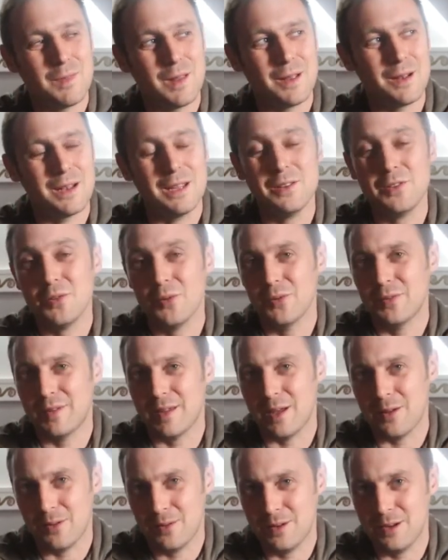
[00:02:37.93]
little
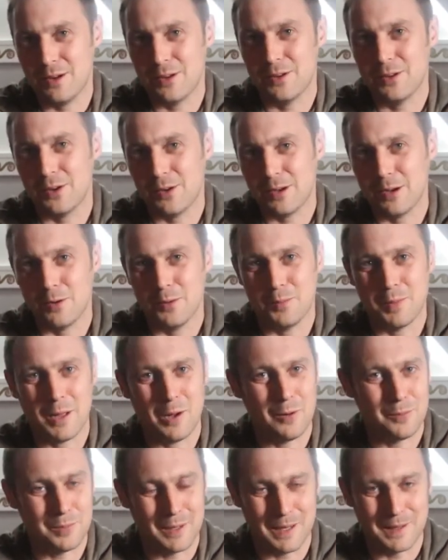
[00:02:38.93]
town near a nuclear
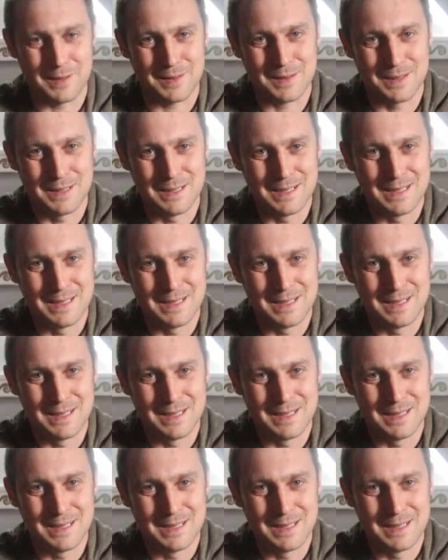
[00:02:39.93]
power plant.